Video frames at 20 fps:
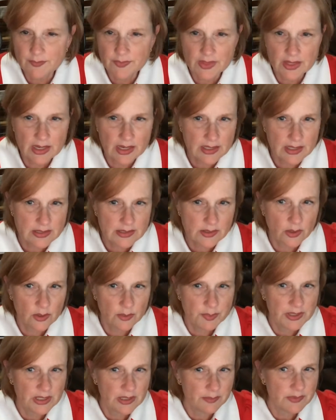They asked to
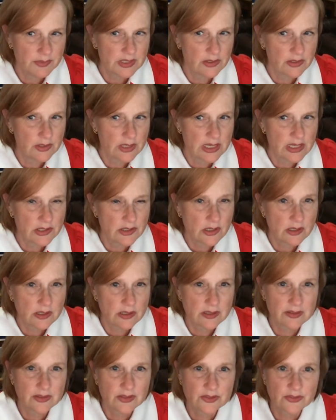open up
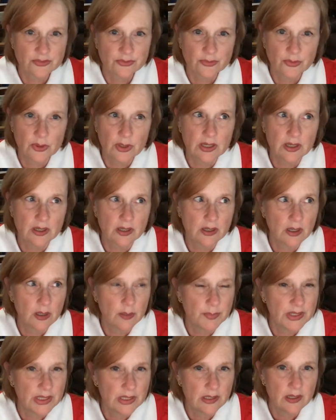donations for a
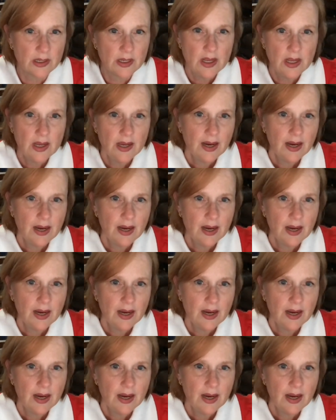bit.